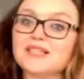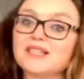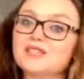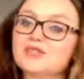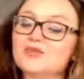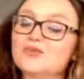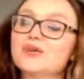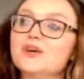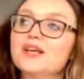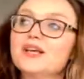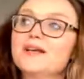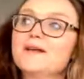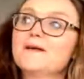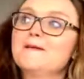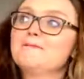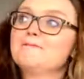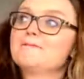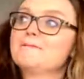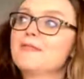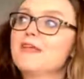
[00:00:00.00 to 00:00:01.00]
So
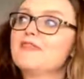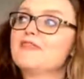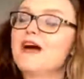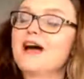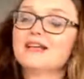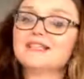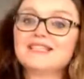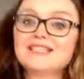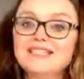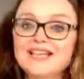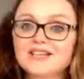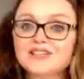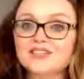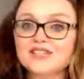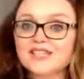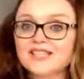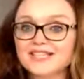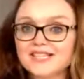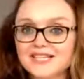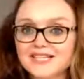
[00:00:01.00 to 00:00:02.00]
that's
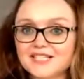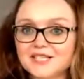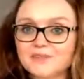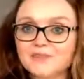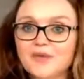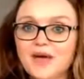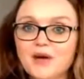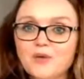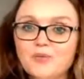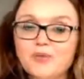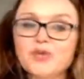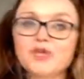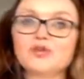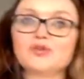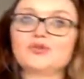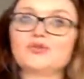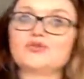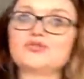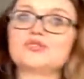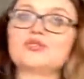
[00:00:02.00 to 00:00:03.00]
essentially the system that we
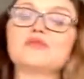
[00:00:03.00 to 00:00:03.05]
use.